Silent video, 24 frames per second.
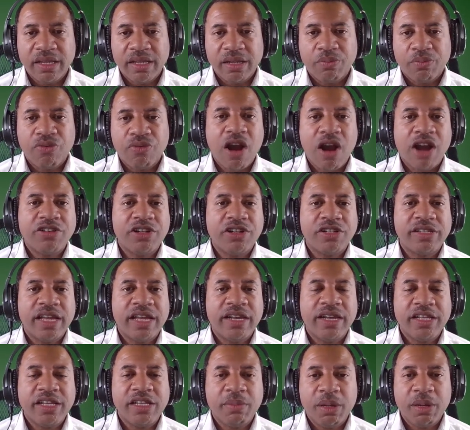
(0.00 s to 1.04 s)
Projects that
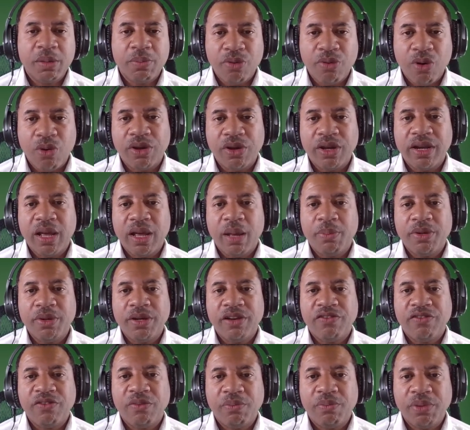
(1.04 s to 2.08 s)
need to be broken up in
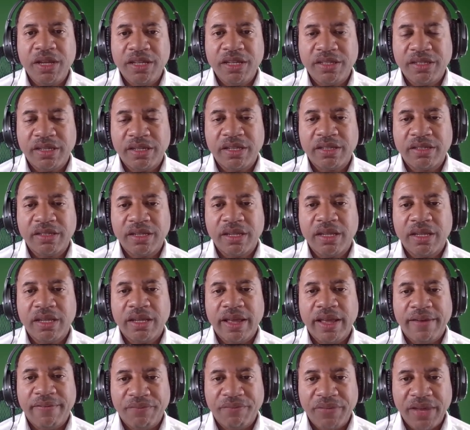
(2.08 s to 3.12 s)
different pieces
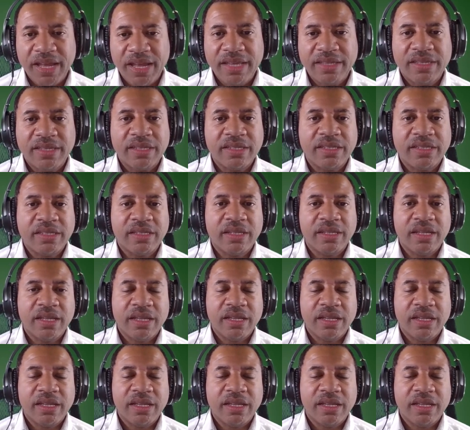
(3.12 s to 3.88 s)
and phases,